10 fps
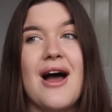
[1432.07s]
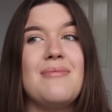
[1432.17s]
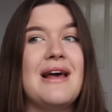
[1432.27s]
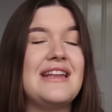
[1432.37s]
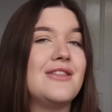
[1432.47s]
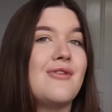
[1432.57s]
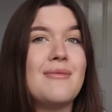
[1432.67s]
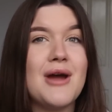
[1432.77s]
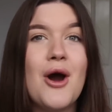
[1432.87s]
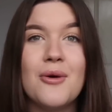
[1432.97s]
I played it
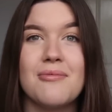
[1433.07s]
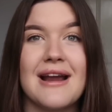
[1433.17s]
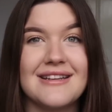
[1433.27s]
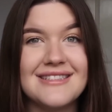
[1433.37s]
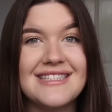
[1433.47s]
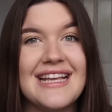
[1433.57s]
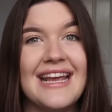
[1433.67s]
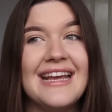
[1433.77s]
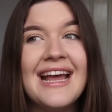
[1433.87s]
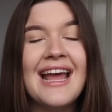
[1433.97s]
throughout my whole
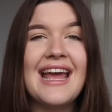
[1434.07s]
pregnancy.